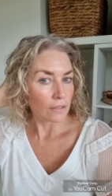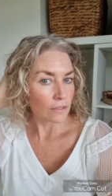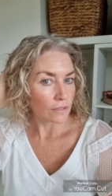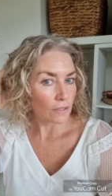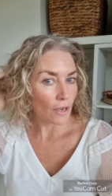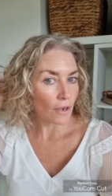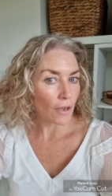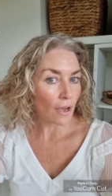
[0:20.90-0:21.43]

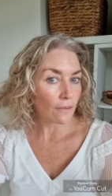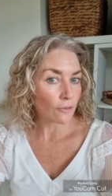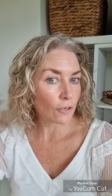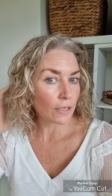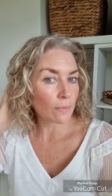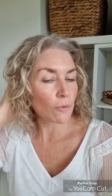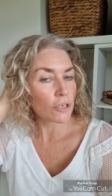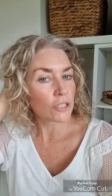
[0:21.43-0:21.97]
So I've
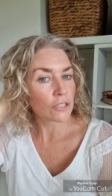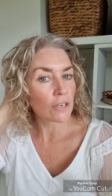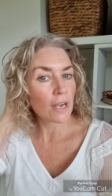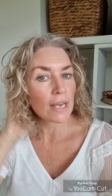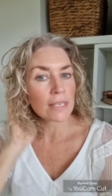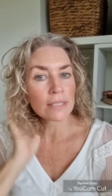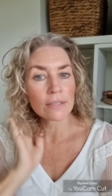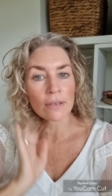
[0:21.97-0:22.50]
already
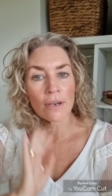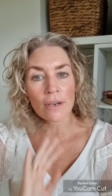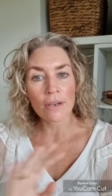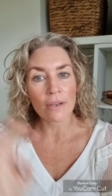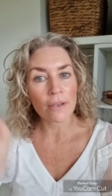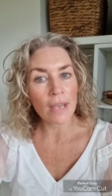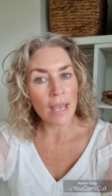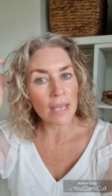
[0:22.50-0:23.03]
moisturized so
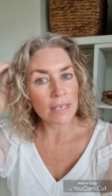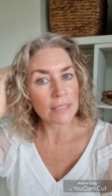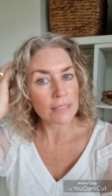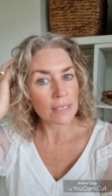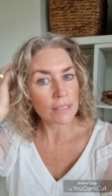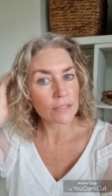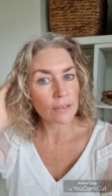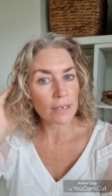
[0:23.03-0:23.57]
and
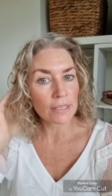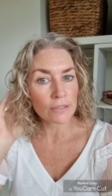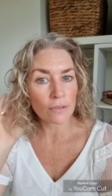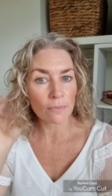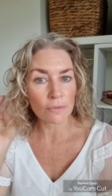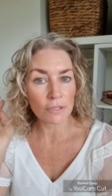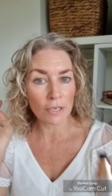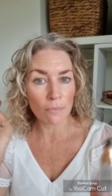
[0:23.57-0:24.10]
sunscreen,
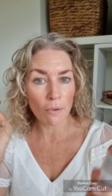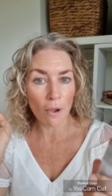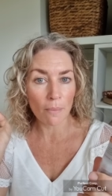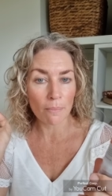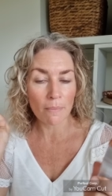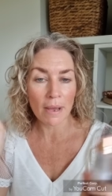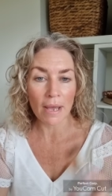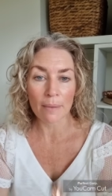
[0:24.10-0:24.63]
so I'm just gonna
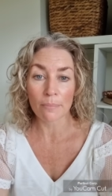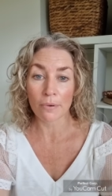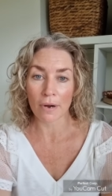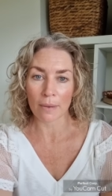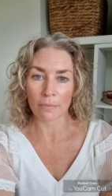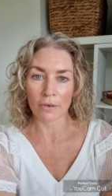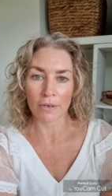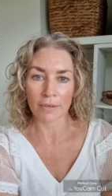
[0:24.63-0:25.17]
pop my
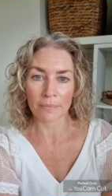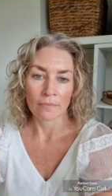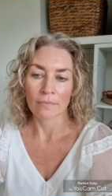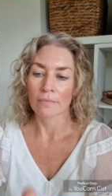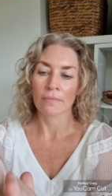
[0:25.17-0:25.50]
primer on.